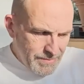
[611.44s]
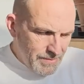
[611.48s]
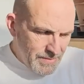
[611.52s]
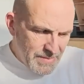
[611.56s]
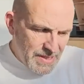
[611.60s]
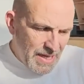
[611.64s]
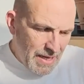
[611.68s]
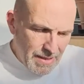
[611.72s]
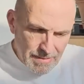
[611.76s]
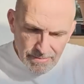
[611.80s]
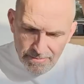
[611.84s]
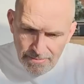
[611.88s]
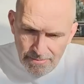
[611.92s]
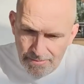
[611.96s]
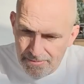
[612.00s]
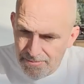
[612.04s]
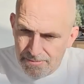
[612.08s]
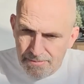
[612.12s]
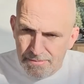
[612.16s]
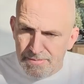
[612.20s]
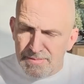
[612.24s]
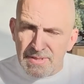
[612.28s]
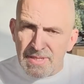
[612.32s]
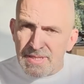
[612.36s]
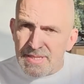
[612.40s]
Yeah,
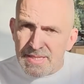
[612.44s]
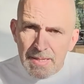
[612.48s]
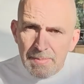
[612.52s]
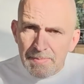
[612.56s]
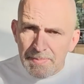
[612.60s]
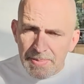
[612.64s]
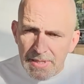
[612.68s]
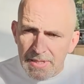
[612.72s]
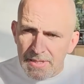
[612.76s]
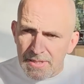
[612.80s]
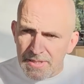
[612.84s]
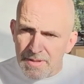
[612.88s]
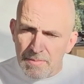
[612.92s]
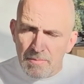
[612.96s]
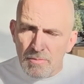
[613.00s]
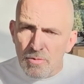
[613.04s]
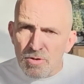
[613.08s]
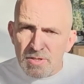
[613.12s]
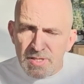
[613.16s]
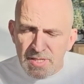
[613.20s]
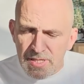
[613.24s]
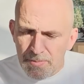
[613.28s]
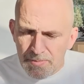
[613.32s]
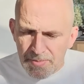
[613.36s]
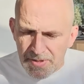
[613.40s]
the more
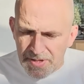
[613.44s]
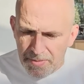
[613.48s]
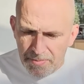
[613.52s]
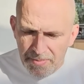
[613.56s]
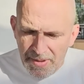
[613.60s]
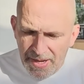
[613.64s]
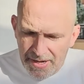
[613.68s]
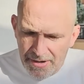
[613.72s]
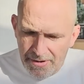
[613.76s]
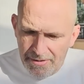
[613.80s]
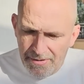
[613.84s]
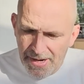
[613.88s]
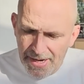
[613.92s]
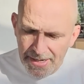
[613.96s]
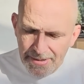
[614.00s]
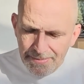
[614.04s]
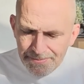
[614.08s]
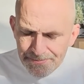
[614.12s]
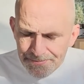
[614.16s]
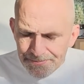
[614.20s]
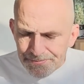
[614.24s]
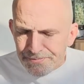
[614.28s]
simple the better, right?